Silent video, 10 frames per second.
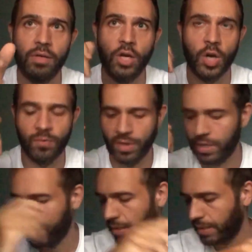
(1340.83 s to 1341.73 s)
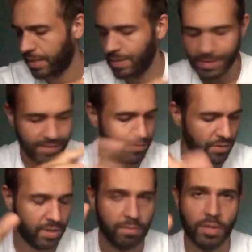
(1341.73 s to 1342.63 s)
Hopefully I can keep
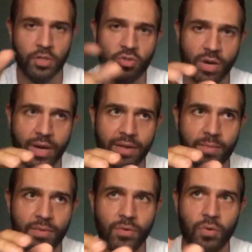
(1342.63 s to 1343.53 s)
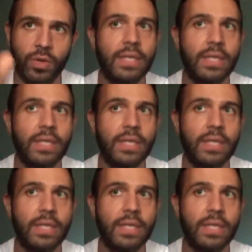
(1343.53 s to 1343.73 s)
everything much drier than before.